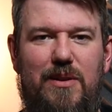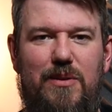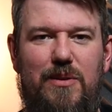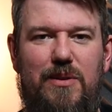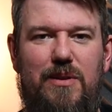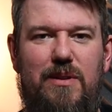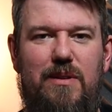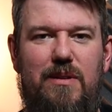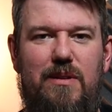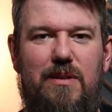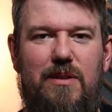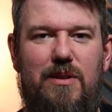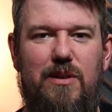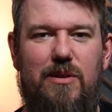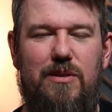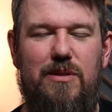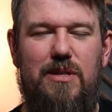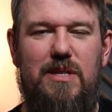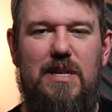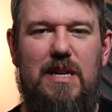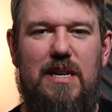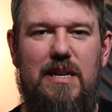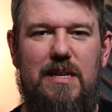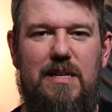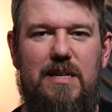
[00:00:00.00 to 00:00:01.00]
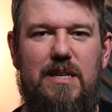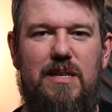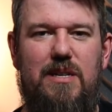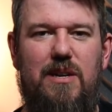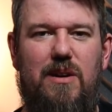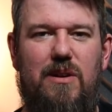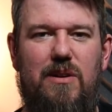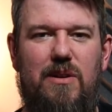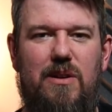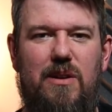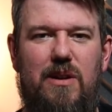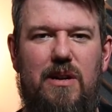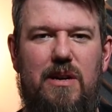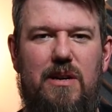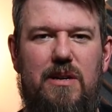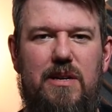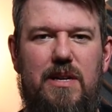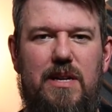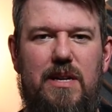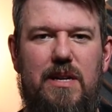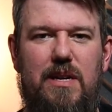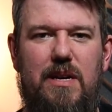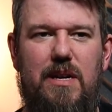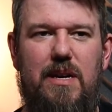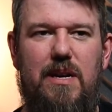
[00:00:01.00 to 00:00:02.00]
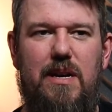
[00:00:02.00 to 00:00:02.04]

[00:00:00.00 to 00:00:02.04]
who does like to talk a lot,